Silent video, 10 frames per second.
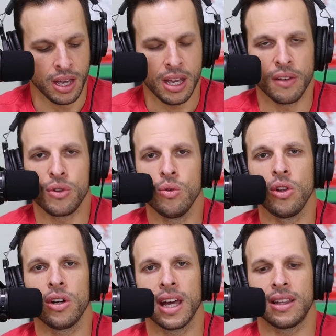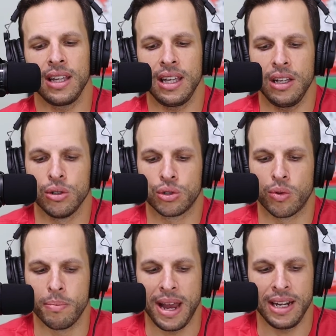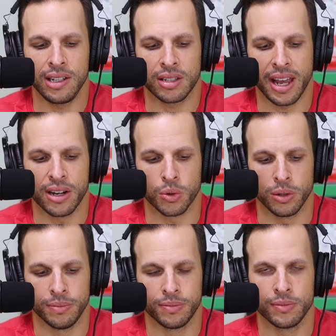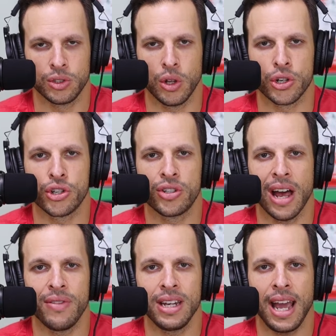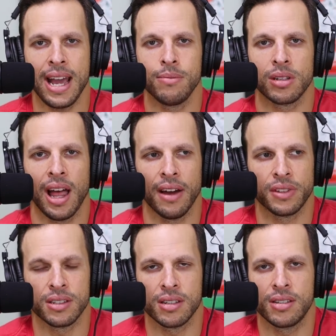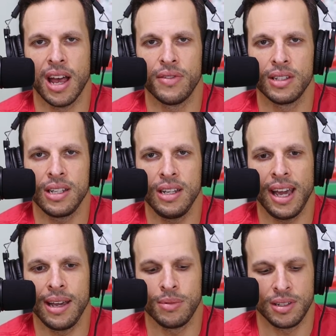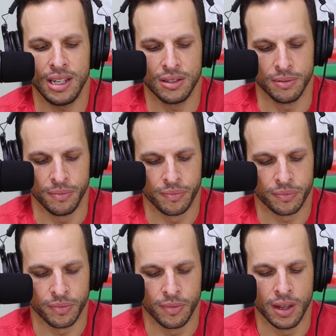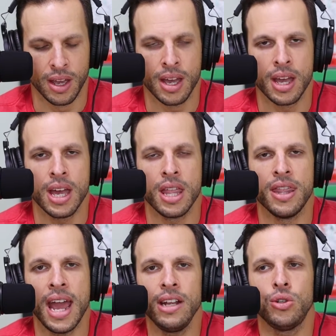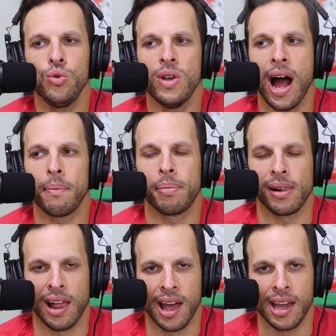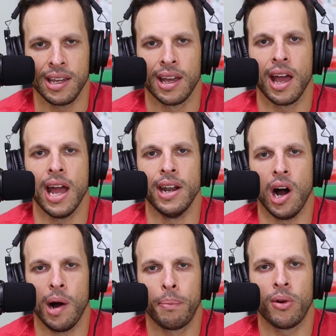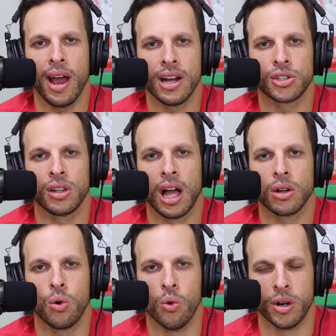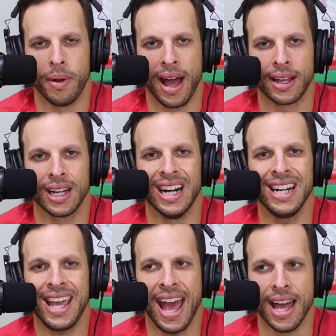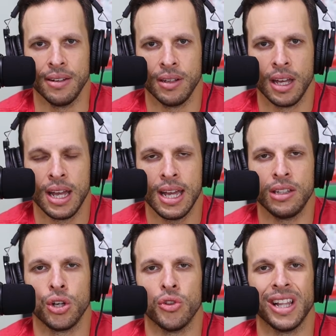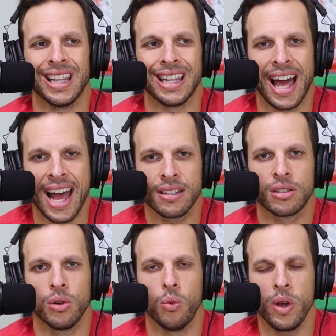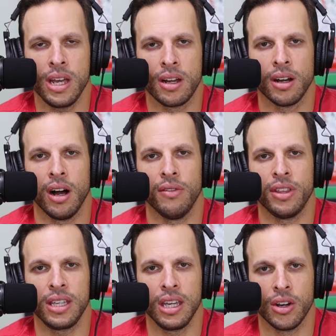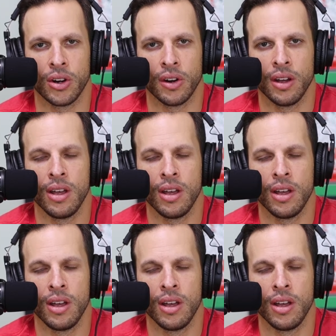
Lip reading: If you look at the Eagles' remaining schedule, so there's 7 games left. It's a 17-game season. They do not play an upper echelon quarterback again until the last week of the year